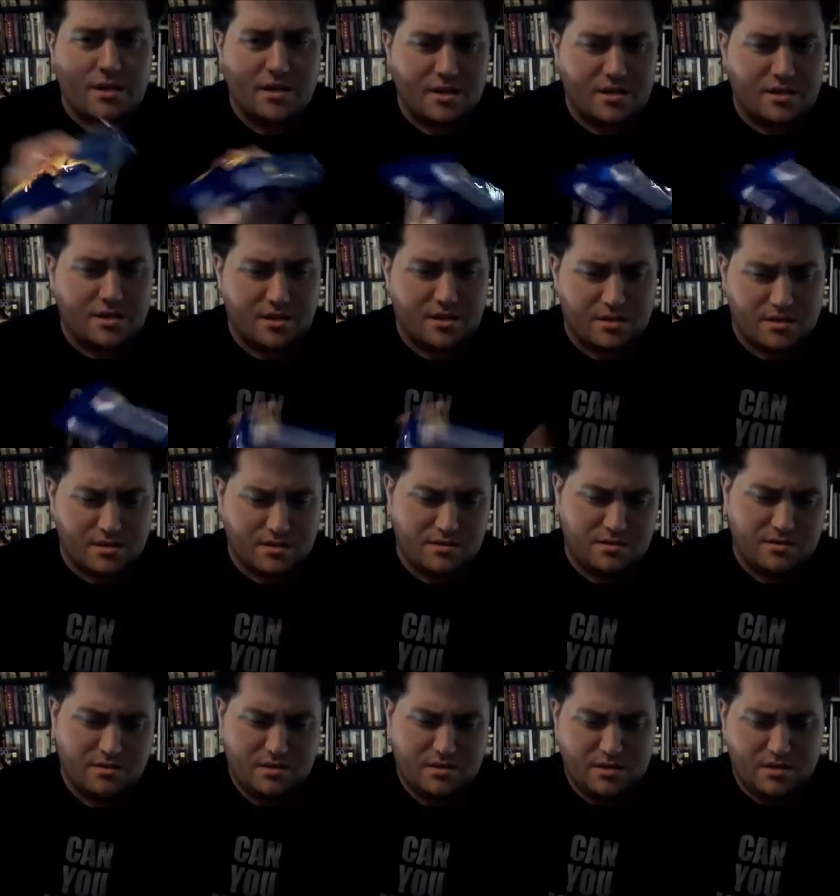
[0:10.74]
of this
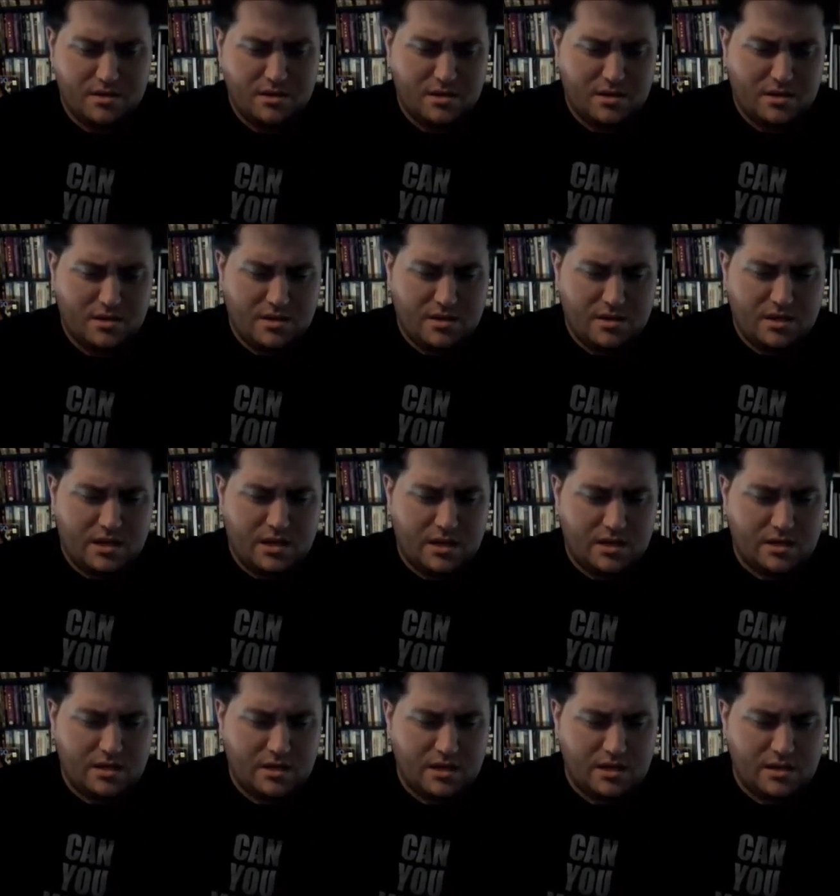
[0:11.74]

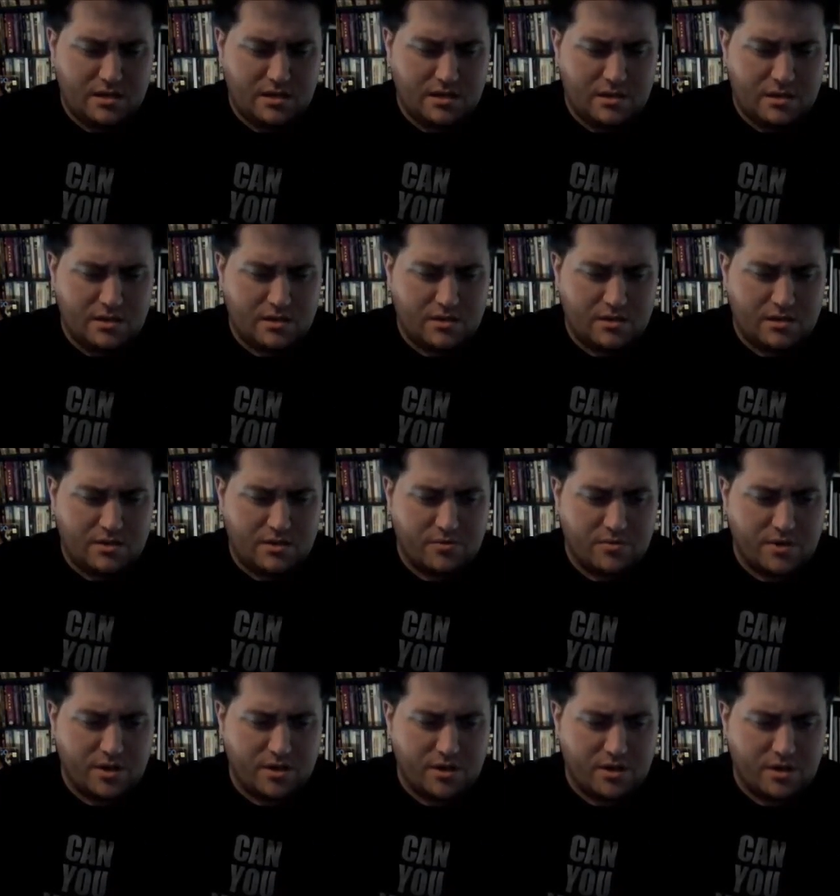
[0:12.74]
king-size
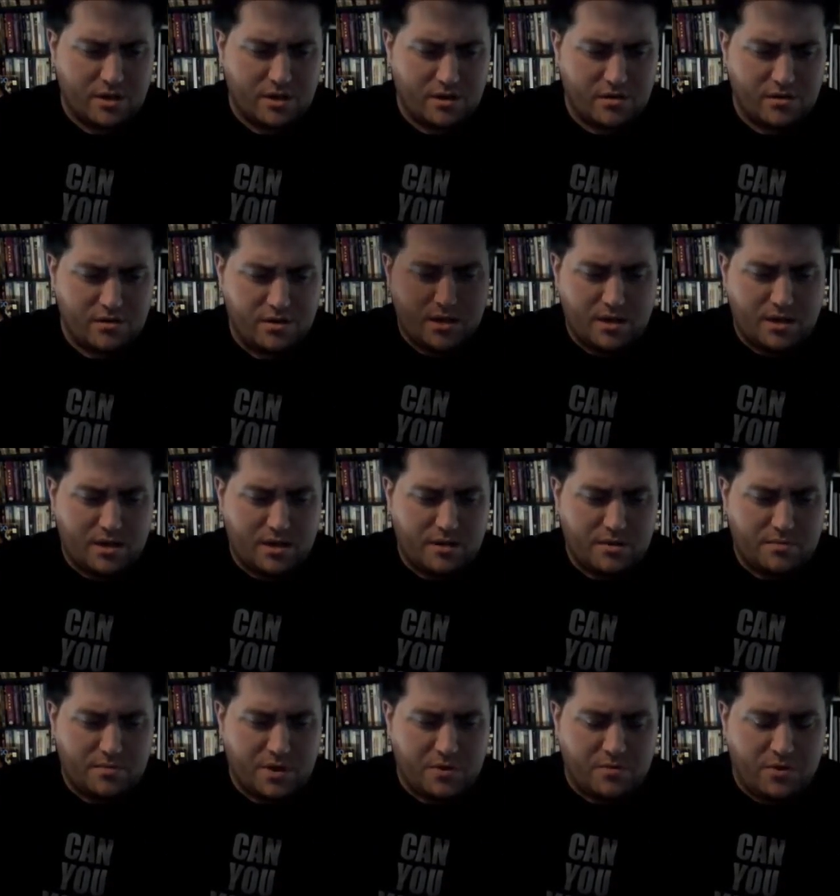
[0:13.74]
situation here. The
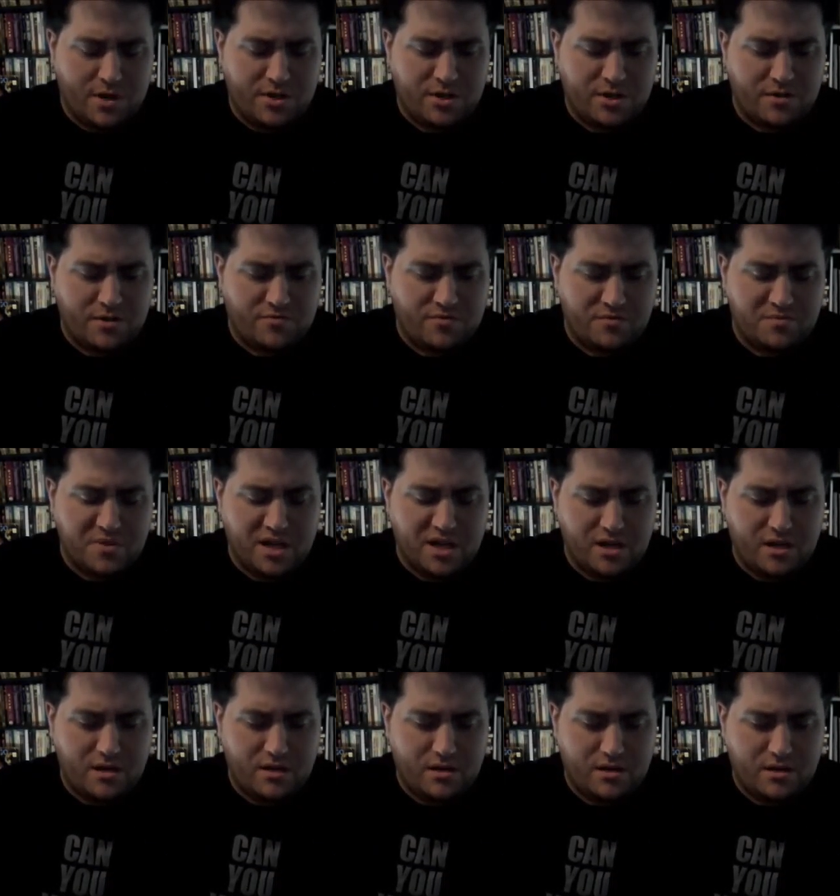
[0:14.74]
big question for
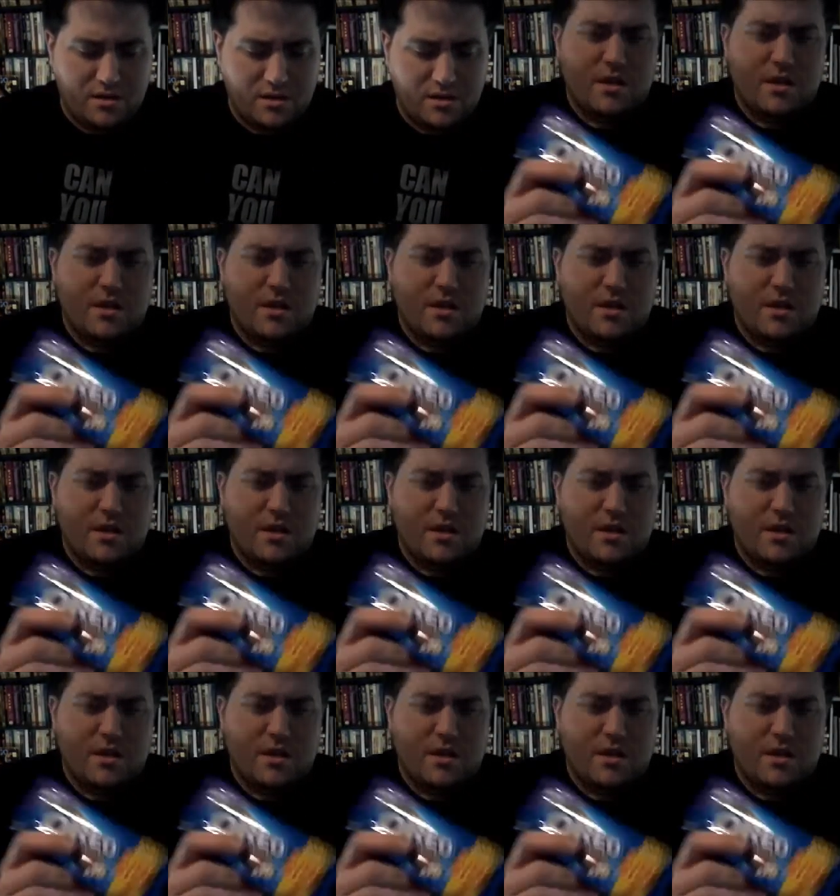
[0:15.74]
me